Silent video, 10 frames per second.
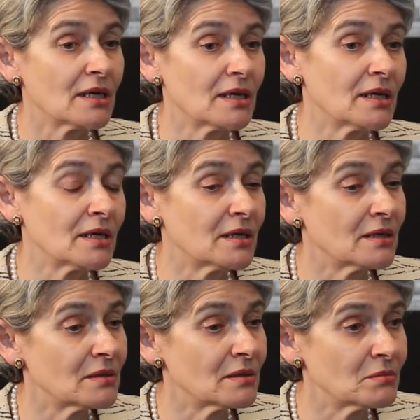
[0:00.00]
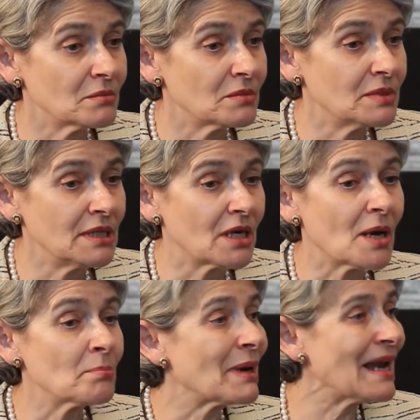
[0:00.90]
the
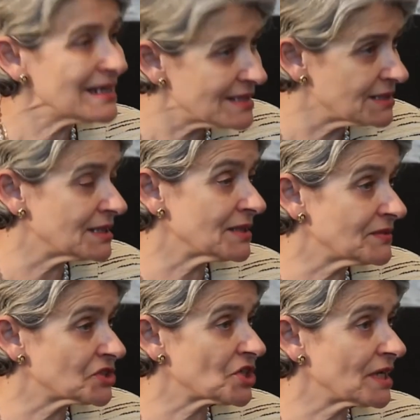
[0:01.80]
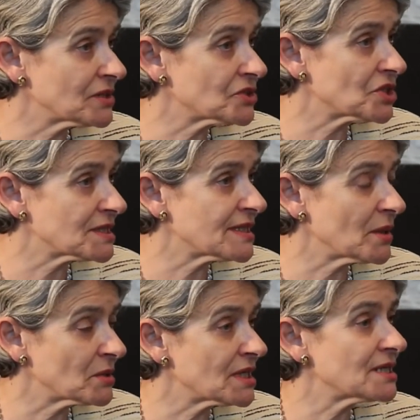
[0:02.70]
complexity of the challenges
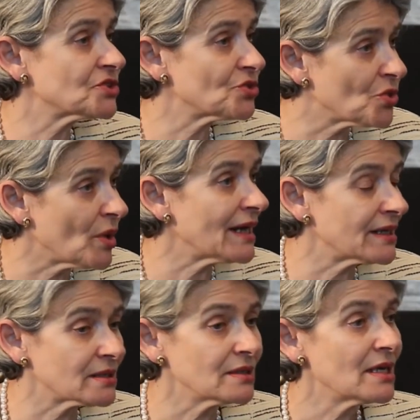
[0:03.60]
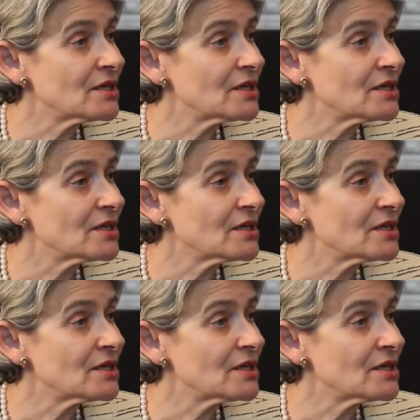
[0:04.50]
nowadays require